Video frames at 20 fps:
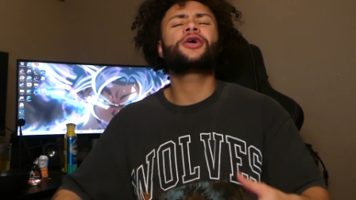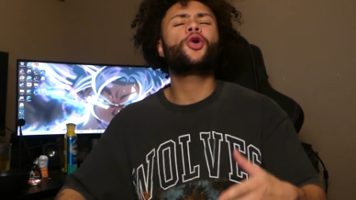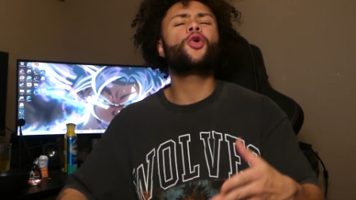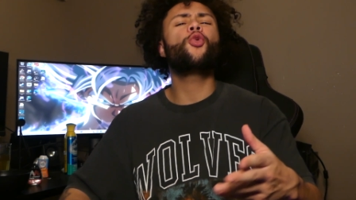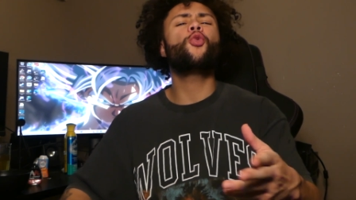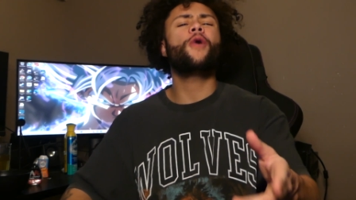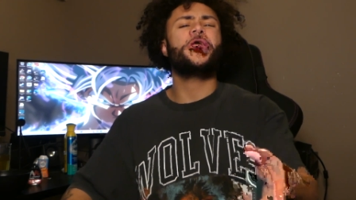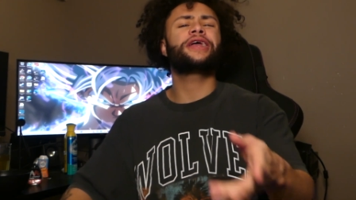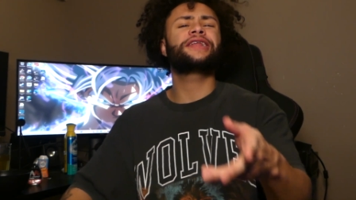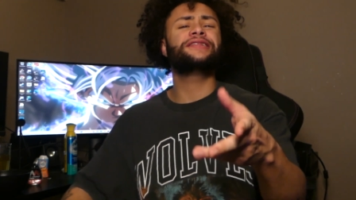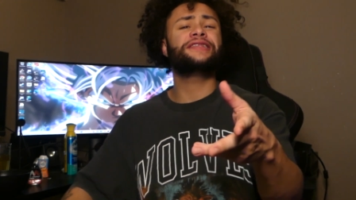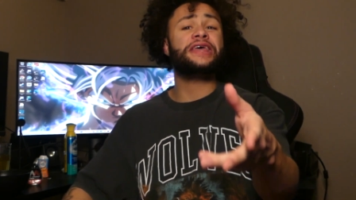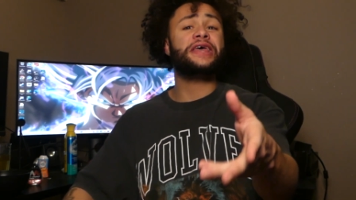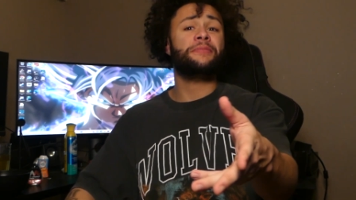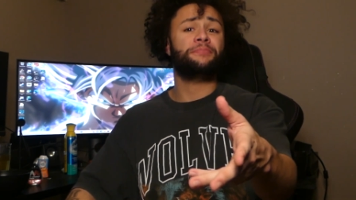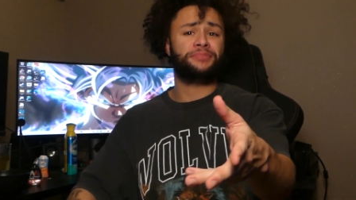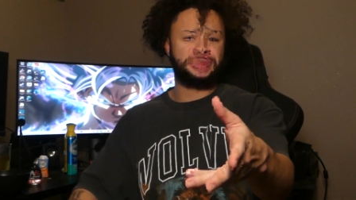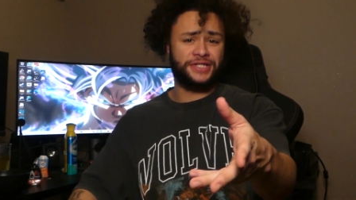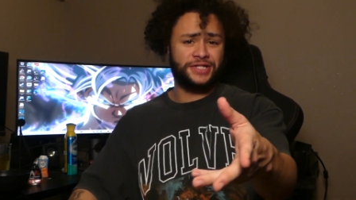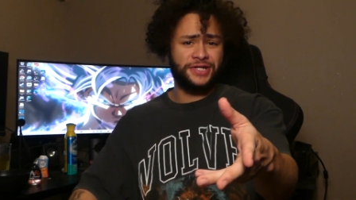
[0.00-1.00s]
quick
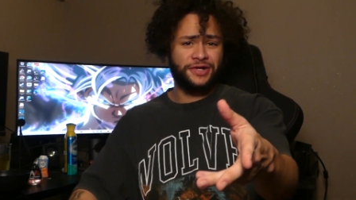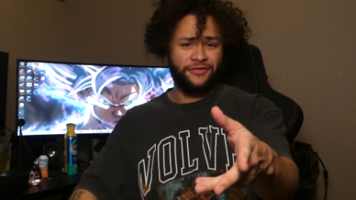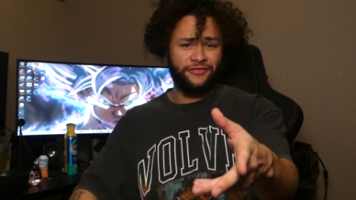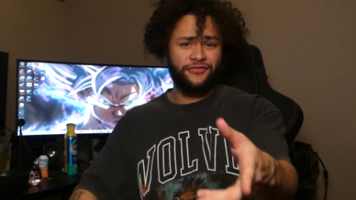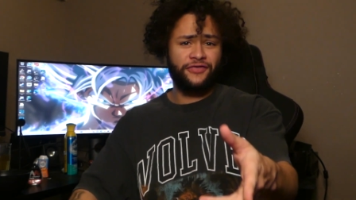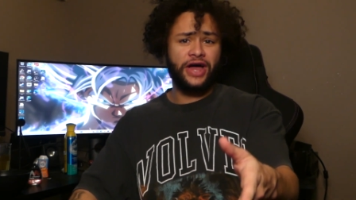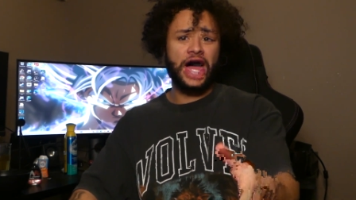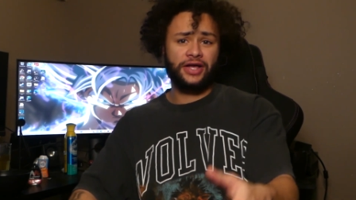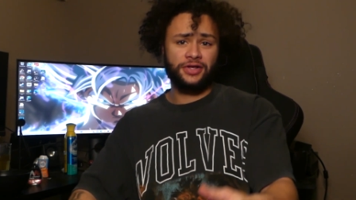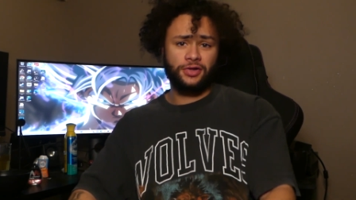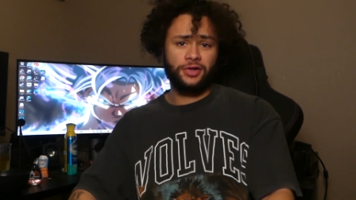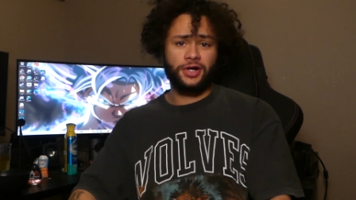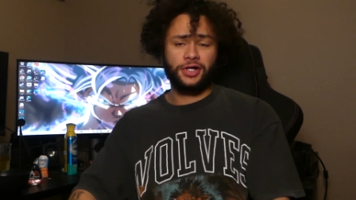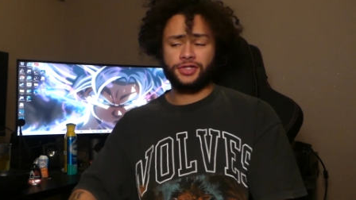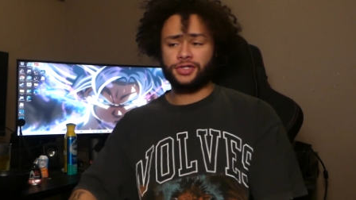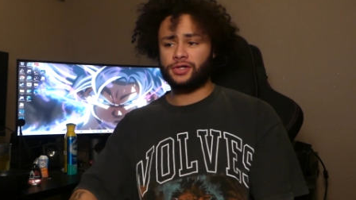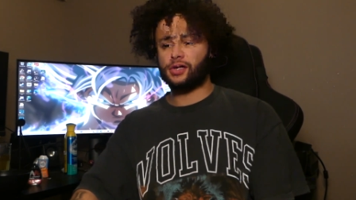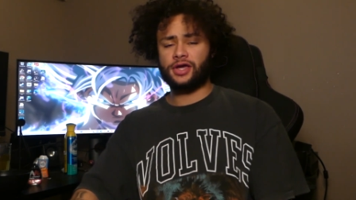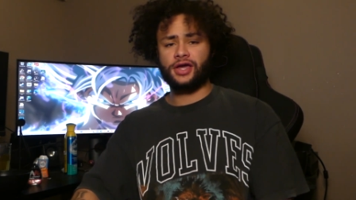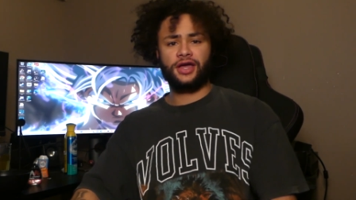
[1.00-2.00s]
tips of fat
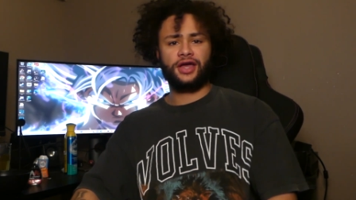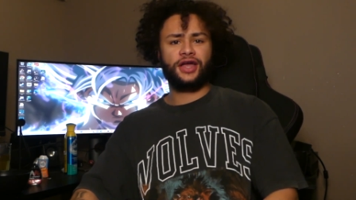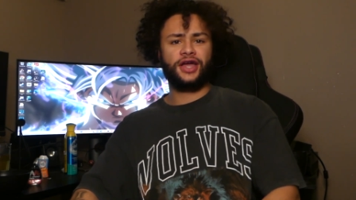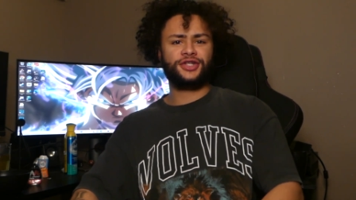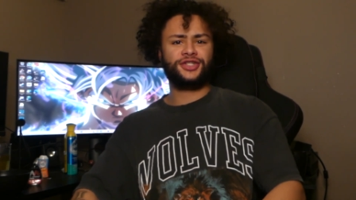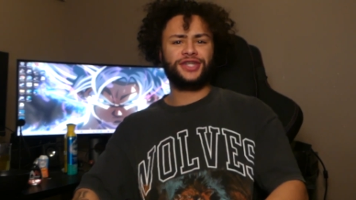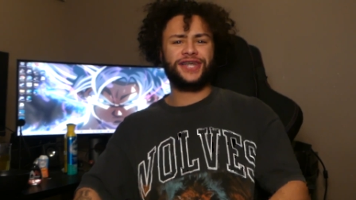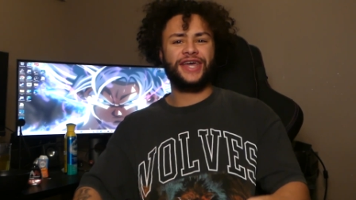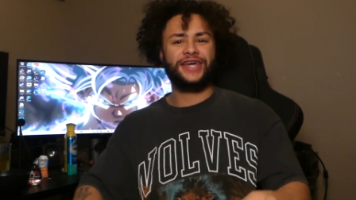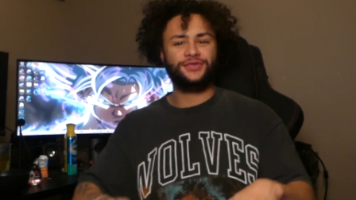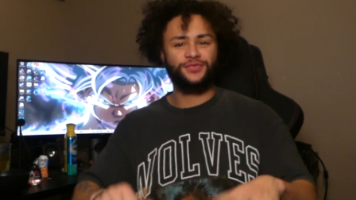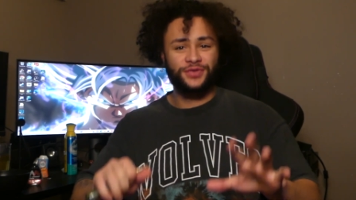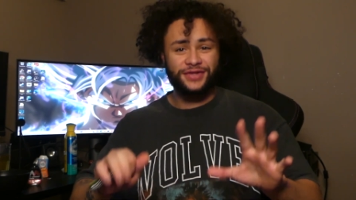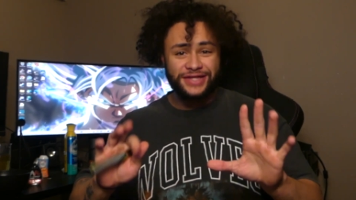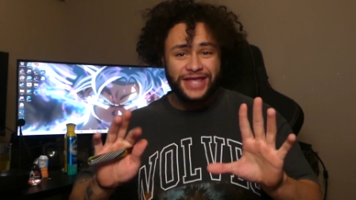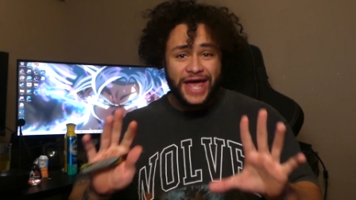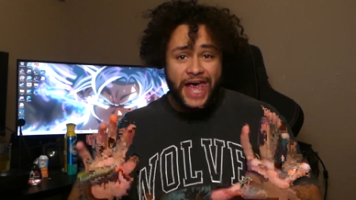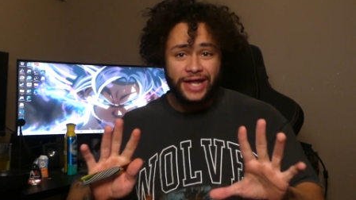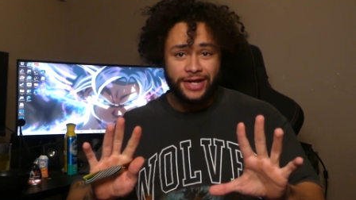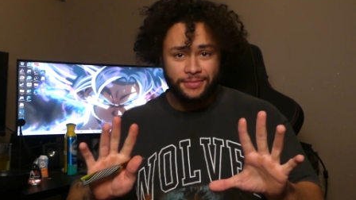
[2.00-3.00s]
loss, okay? I got you guys with
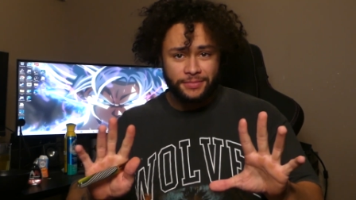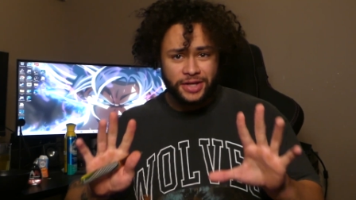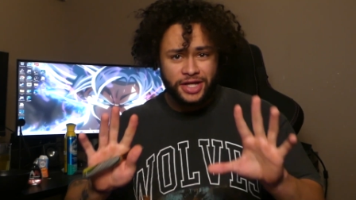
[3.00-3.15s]
10.